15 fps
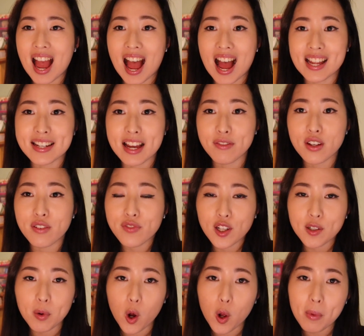and I have to
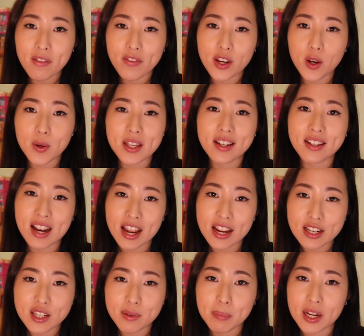film all my videos at
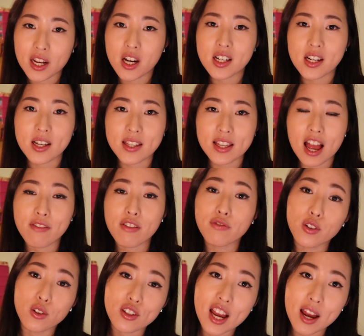night because I have a
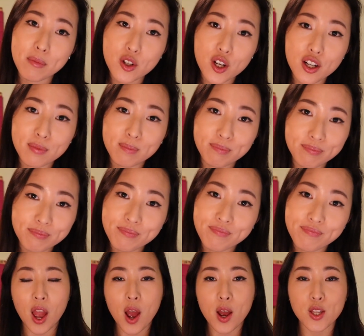full-time job.
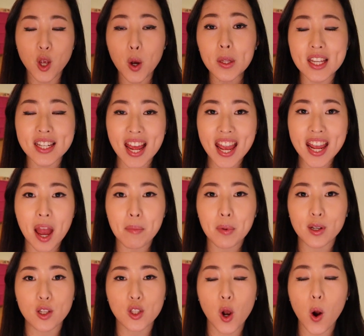So today I'm
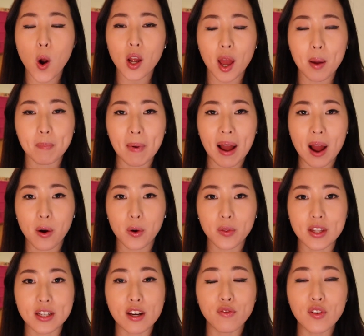going to talk
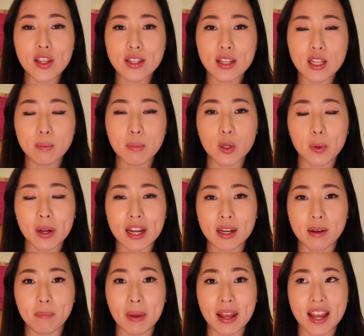about the differences
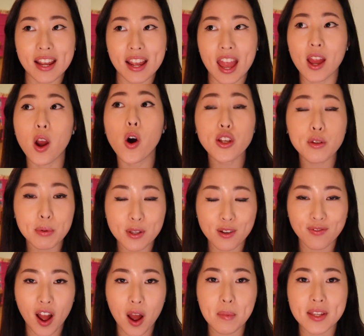between being a
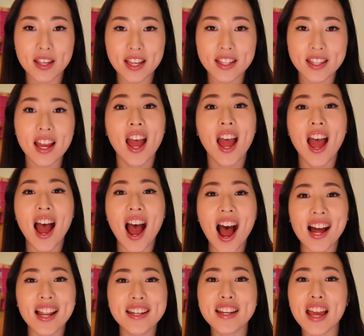hospital pharmacist
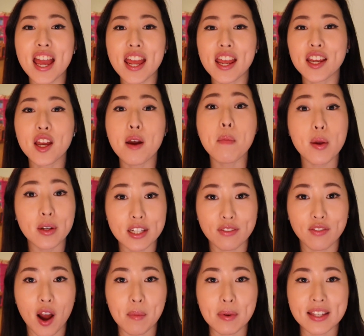and a
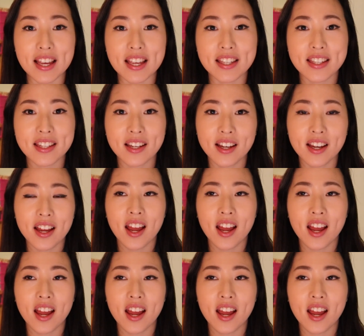community pharmacist.